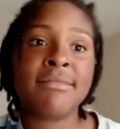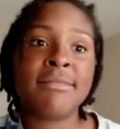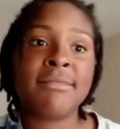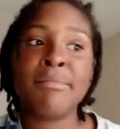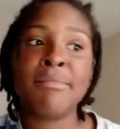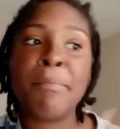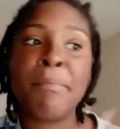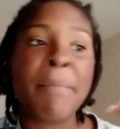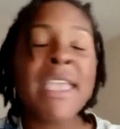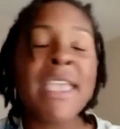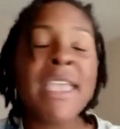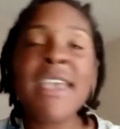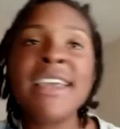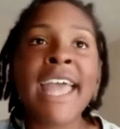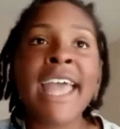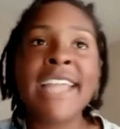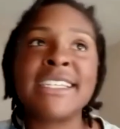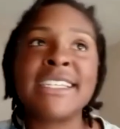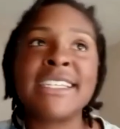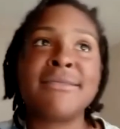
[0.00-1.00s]
being
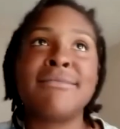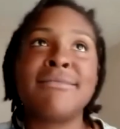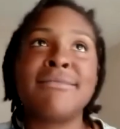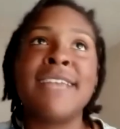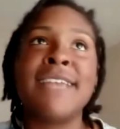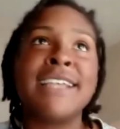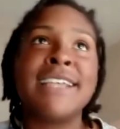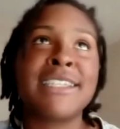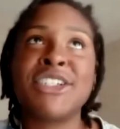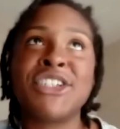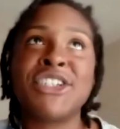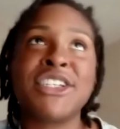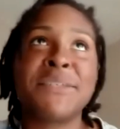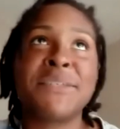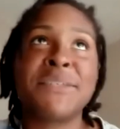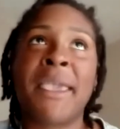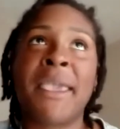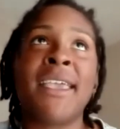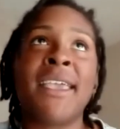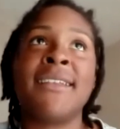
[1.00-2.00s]
connected doesn't just
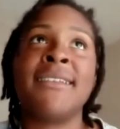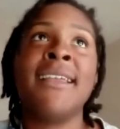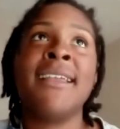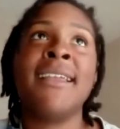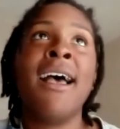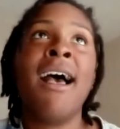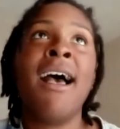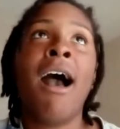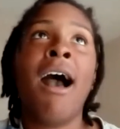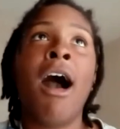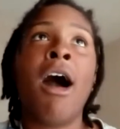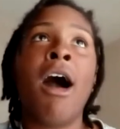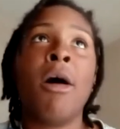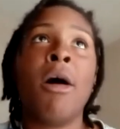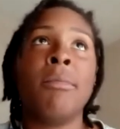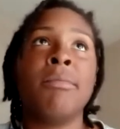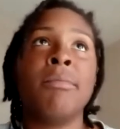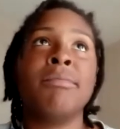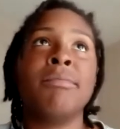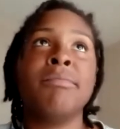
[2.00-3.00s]
mean
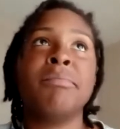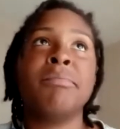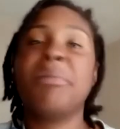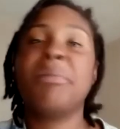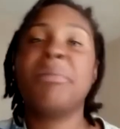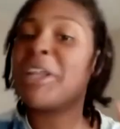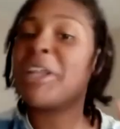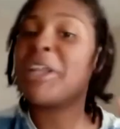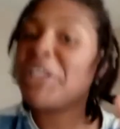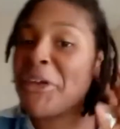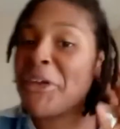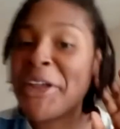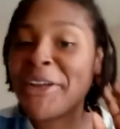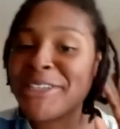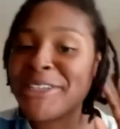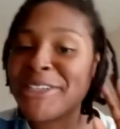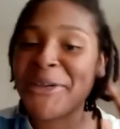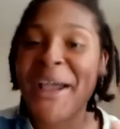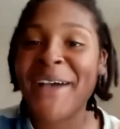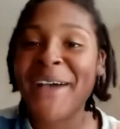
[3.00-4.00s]
um, putting your ear to
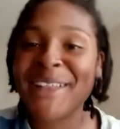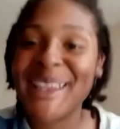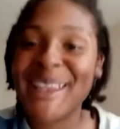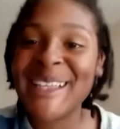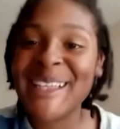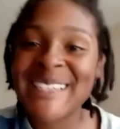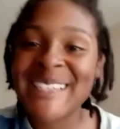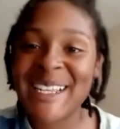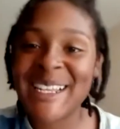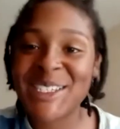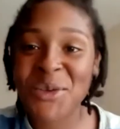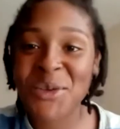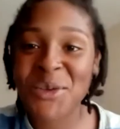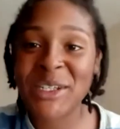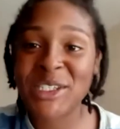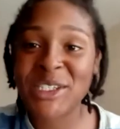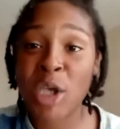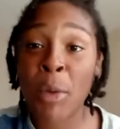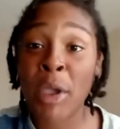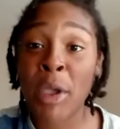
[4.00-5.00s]
the ground and listening to
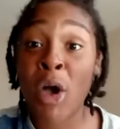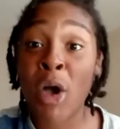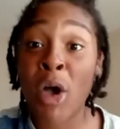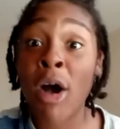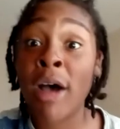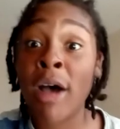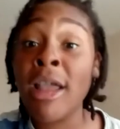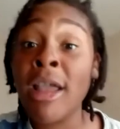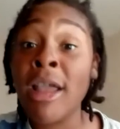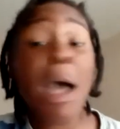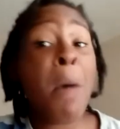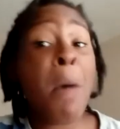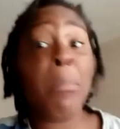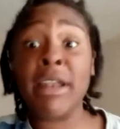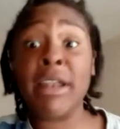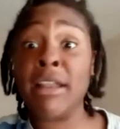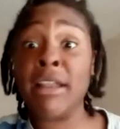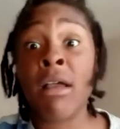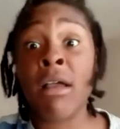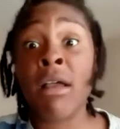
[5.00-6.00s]
what's going on, but
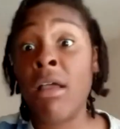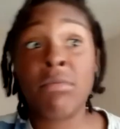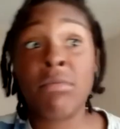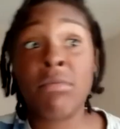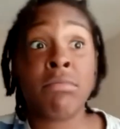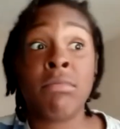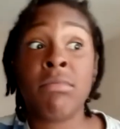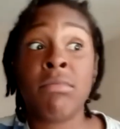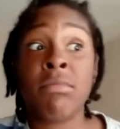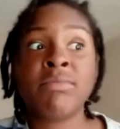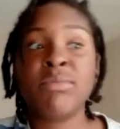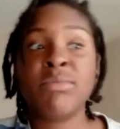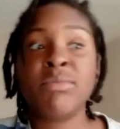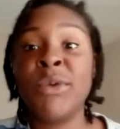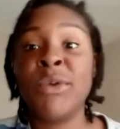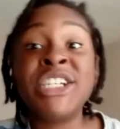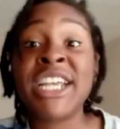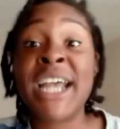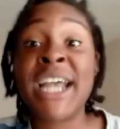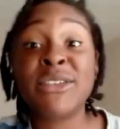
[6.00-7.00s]

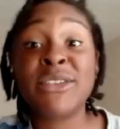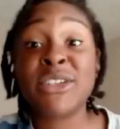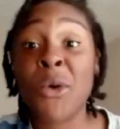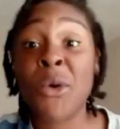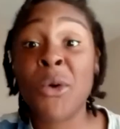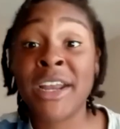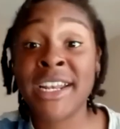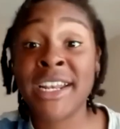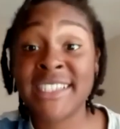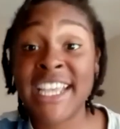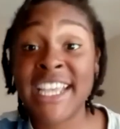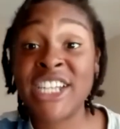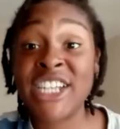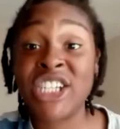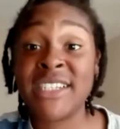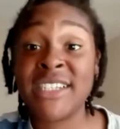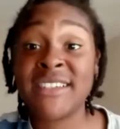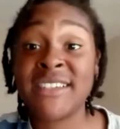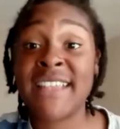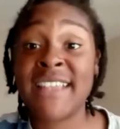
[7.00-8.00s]
reaching out to
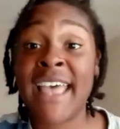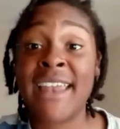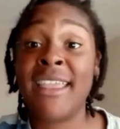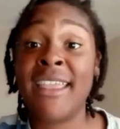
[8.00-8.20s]
organizations that